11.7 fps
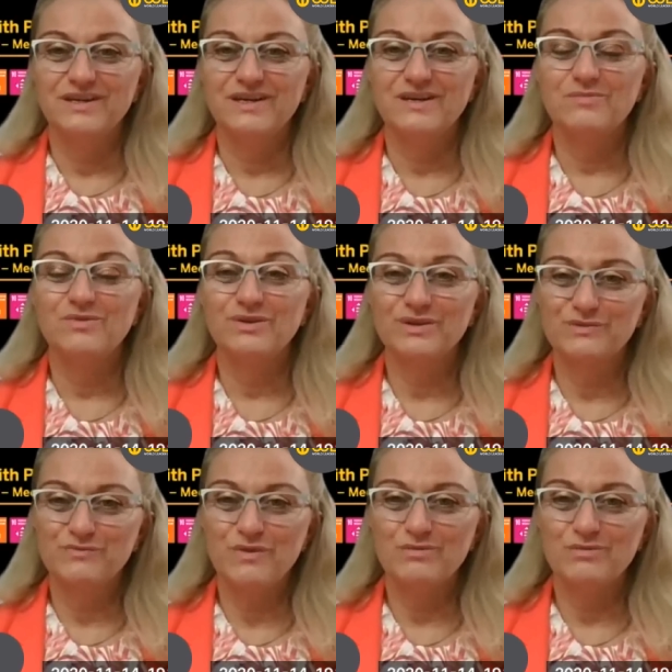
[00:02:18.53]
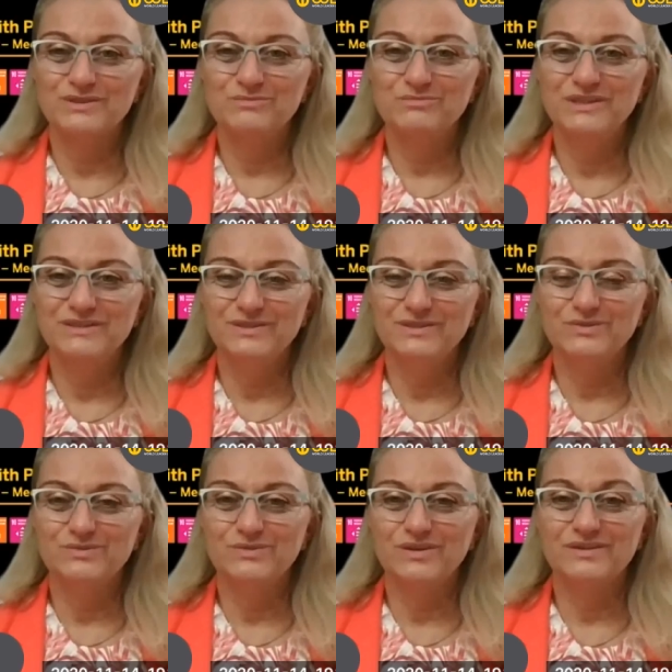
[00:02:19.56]
and I'm looking forward to meeting
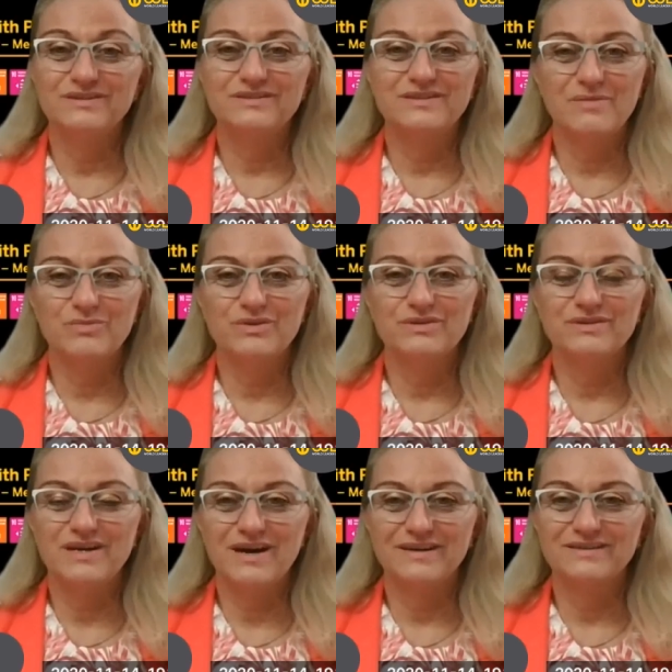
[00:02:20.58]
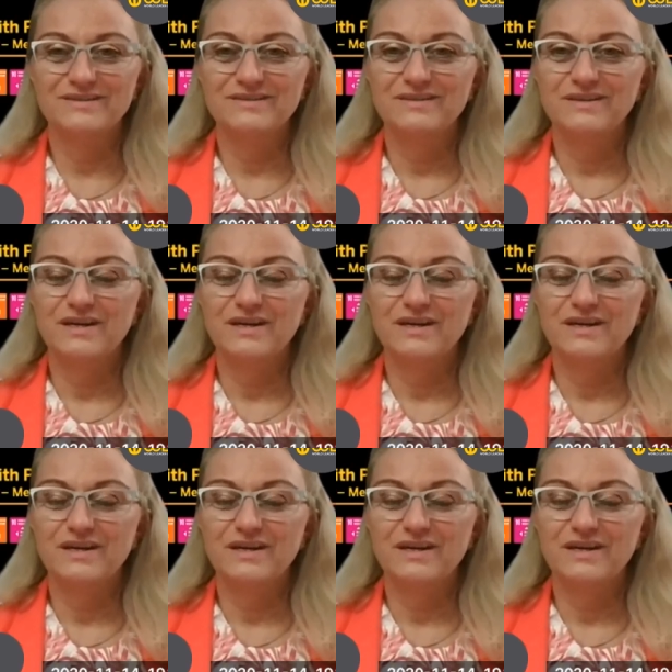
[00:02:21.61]
you on December ninth